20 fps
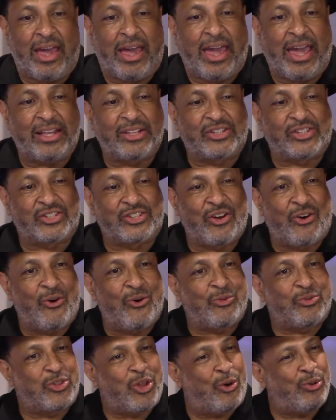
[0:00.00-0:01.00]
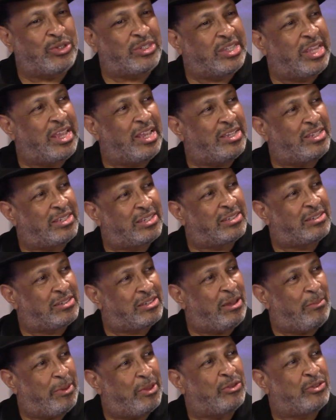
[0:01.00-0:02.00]
And so
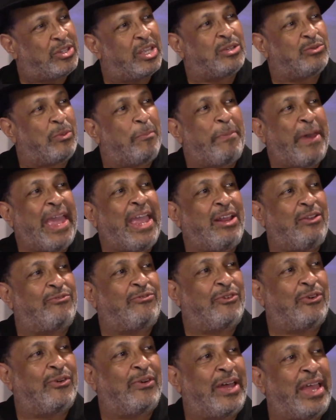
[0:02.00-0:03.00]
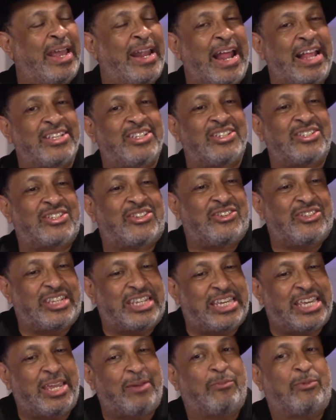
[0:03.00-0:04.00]
some of those things were painful, and I just couldn't
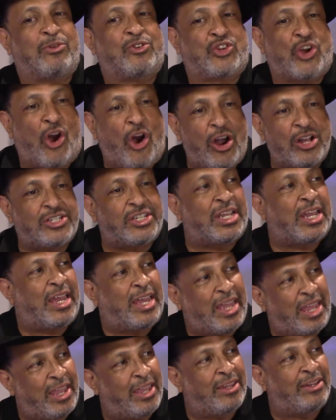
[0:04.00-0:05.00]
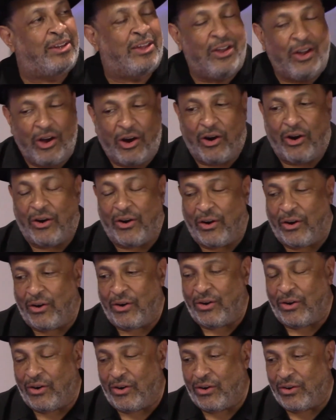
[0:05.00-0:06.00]
keep charging ahead,
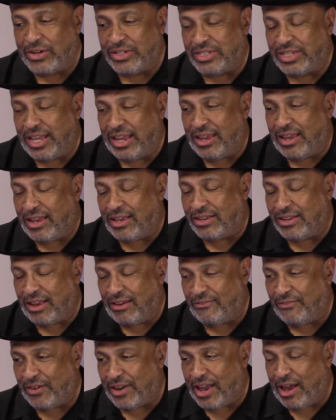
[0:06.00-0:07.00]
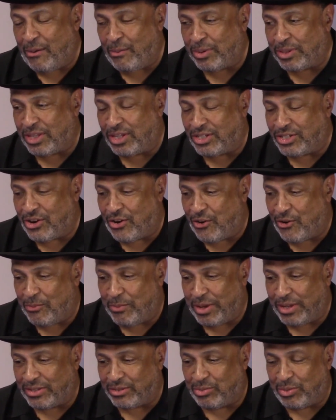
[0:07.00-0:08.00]
or I forgot what the term
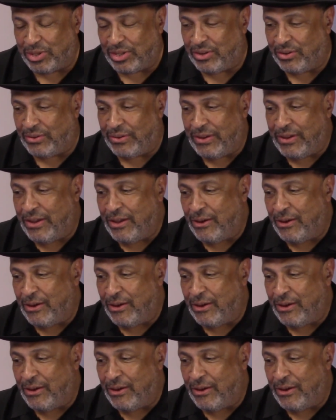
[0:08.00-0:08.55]
is when you're